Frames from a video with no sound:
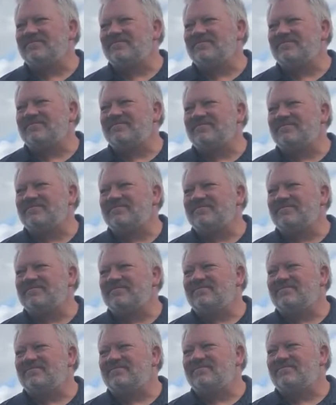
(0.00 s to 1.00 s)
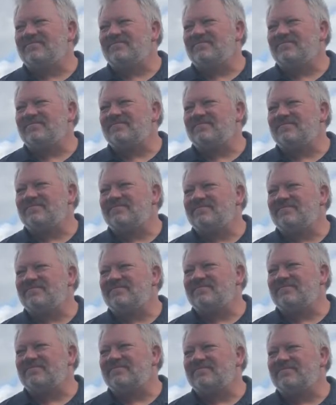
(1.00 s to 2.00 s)

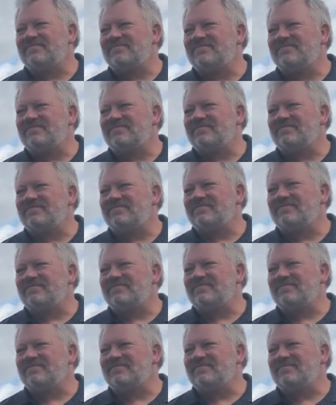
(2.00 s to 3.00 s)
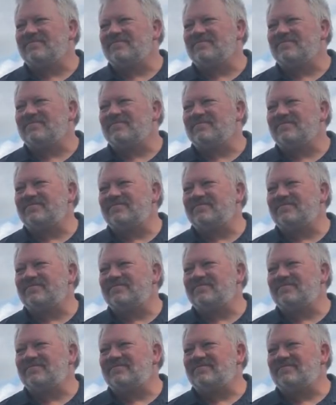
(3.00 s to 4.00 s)

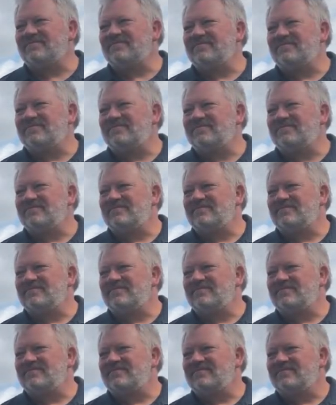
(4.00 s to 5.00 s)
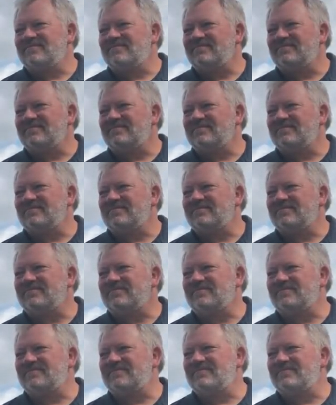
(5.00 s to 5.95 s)
[no speech]